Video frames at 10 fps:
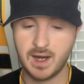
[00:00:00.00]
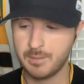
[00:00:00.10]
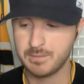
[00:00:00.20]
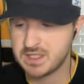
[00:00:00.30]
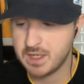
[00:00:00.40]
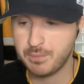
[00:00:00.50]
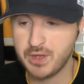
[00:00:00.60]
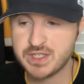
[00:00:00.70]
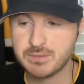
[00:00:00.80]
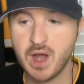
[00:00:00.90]
He's going to play
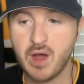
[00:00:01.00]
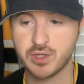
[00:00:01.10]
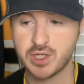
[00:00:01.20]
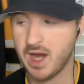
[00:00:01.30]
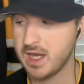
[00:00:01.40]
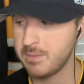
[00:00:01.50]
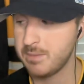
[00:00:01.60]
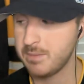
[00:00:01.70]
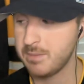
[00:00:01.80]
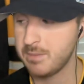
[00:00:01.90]
some college hockey, but
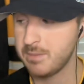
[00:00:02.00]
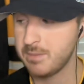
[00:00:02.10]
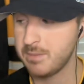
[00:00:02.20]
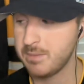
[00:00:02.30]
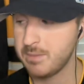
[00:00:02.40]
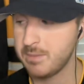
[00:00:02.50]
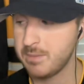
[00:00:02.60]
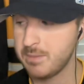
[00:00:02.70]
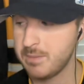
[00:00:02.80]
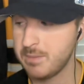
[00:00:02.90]
he looks like a heck of a
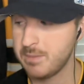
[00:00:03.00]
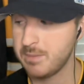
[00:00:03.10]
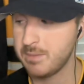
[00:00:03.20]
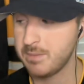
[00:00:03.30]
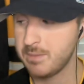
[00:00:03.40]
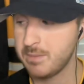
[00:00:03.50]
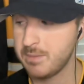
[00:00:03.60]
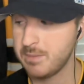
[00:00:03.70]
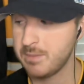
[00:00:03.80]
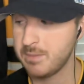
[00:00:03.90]
prospect. You're going to be
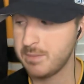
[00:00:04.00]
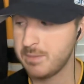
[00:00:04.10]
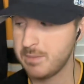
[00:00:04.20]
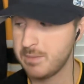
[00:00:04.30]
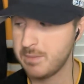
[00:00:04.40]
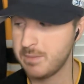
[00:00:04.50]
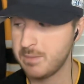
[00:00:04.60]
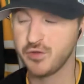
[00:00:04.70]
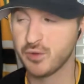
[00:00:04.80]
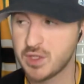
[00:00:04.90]
picking in the top 5. You've
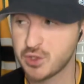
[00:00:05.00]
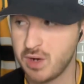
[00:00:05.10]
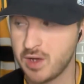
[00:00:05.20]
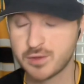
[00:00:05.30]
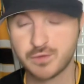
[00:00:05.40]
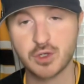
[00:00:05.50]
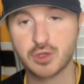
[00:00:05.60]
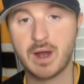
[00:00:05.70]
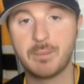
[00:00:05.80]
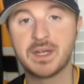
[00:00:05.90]
also got Toronto's first
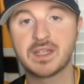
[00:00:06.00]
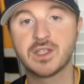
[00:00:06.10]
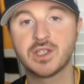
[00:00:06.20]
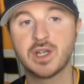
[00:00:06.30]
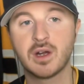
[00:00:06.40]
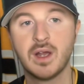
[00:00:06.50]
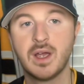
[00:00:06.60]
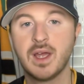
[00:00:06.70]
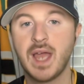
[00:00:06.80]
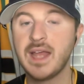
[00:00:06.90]
round pick this year.
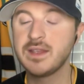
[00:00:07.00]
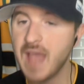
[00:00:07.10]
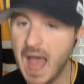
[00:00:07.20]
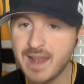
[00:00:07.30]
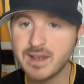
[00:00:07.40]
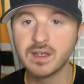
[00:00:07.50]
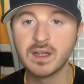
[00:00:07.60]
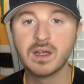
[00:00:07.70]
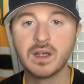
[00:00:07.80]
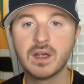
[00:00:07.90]
And yet,
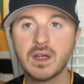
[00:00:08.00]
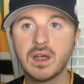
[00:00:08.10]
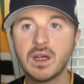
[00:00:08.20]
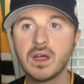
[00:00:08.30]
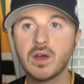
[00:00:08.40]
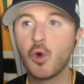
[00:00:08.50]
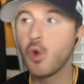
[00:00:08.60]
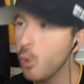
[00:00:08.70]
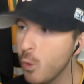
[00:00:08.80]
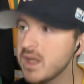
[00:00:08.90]

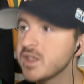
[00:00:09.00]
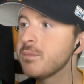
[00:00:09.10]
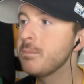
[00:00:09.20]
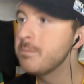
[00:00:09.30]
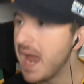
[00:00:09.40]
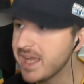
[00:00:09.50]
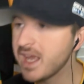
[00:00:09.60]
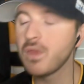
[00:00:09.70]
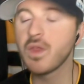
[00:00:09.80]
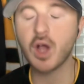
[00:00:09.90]
who is
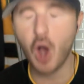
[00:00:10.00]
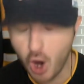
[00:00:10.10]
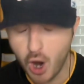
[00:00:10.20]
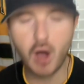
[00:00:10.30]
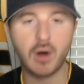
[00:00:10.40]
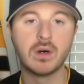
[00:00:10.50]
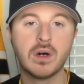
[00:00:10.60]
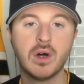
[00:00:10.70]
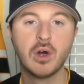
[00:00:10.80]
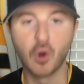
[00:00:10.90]
making the call?
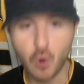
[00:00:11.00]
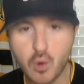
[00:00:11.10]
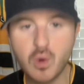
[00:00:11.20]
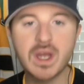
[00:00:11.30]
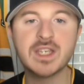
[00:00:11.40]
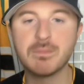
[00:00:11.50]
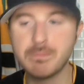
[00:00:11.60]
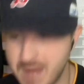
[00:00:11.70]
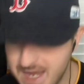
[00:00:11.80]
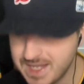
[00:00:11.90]
Who is
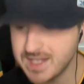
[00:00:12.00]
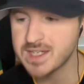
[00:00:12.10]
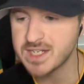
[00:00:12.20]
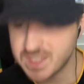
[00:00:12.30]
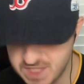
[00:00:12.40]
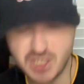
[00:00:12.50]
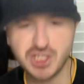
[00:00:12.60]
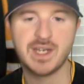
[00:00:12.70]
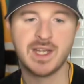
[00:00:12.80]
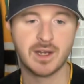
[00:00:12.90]
making the
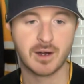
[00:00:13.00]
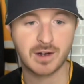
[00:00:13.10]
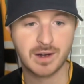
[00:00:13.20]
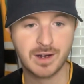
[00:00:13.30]
decision here?